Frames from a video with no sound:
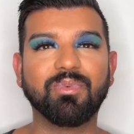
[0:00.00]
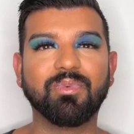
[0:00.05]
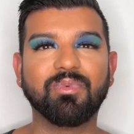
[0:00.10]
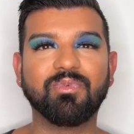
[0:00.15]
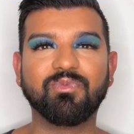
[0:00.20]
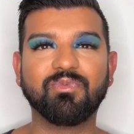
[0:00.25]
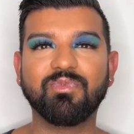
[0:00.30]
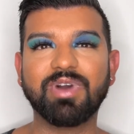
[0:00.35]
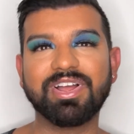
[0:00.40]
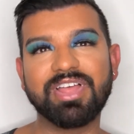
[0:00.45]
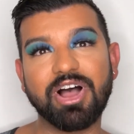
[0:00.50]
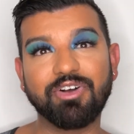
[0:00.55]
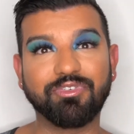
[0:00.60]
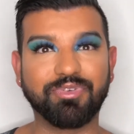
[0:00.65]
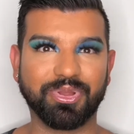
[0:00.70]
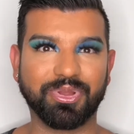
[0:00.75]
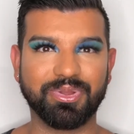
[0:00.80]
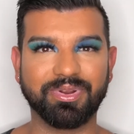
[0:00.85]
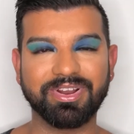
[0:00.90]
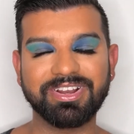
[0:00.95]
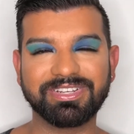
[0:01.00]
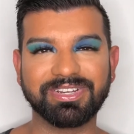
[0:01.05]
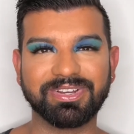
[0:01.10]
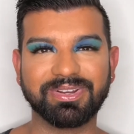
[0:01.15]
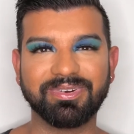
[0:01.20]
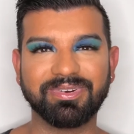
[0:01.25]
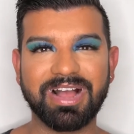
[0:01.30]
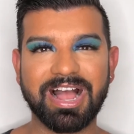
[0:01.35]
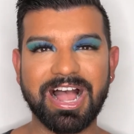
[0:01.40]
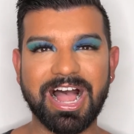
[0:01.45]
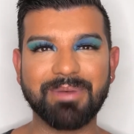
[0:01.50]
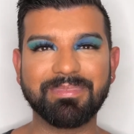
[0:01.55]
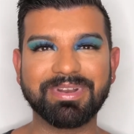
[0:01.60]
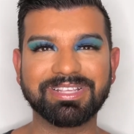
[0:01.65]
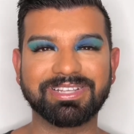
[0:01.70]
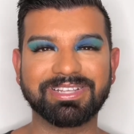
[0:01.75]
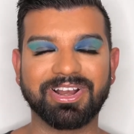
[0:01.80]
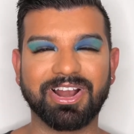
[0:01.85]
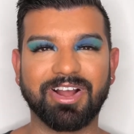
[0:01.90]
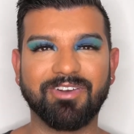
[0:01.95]
without further ado, I'm going to
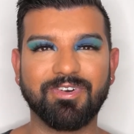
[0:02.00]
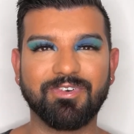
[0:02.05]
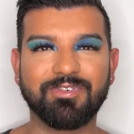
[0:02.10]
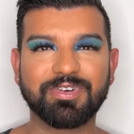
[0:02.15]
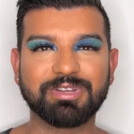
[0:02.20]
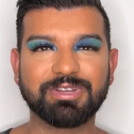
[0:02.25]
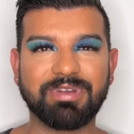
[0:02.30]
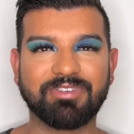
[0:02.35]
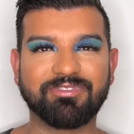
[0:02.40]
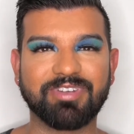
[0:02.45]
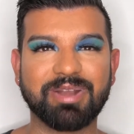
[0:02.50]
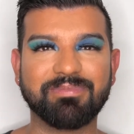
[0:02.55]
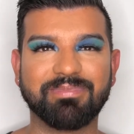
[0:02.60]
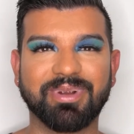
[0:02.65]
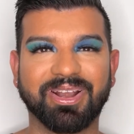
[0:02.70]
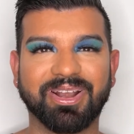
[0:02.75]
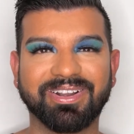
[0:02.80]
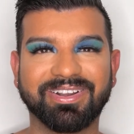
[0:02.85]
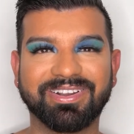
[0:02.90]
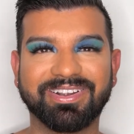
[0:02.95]
send it off over to my friend Bert.